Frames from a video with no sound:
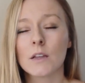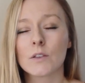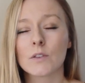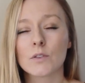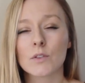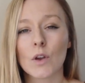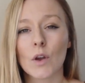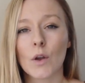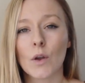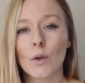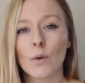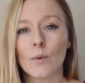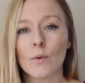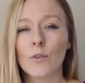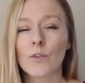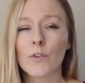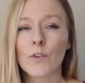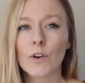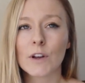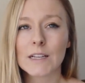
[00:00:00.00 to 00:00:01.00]
So
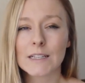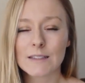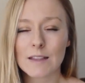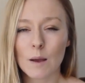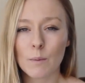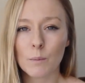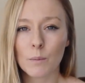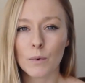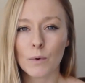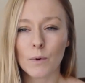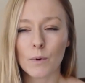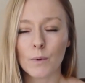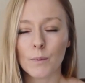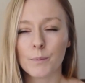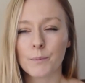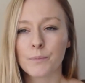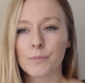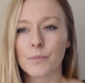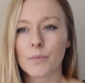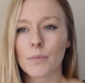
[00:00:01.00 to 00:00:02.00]
for
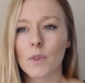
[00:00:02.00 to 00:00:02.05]
example,